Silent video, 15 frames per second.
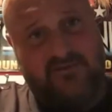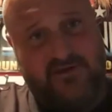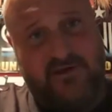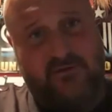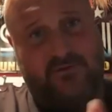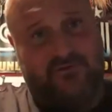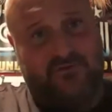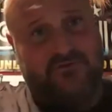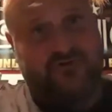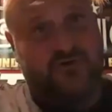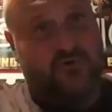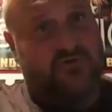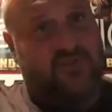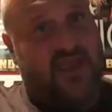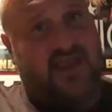They know what they're
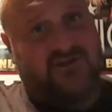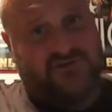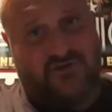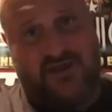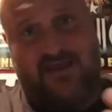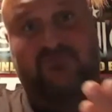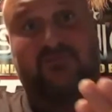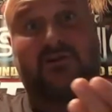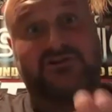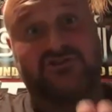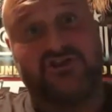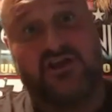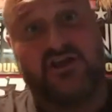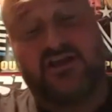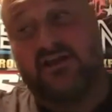doing. They have
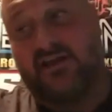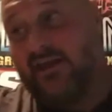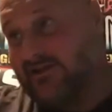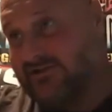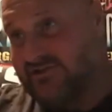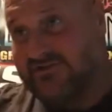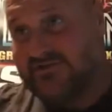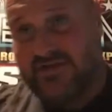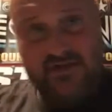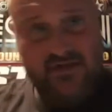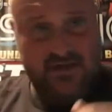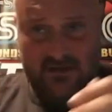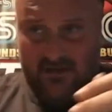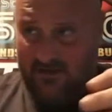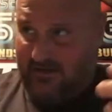legit connections.
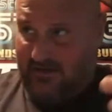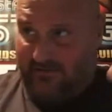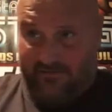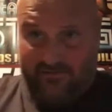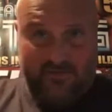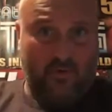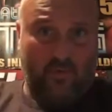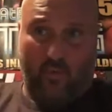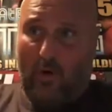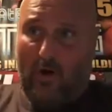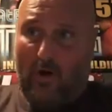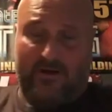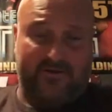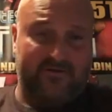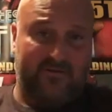They're
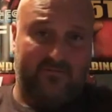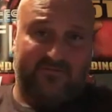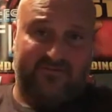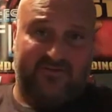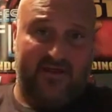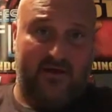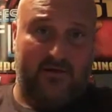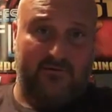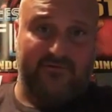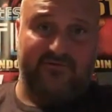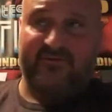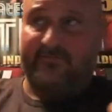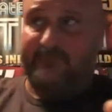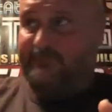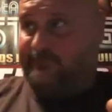working
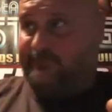themselves.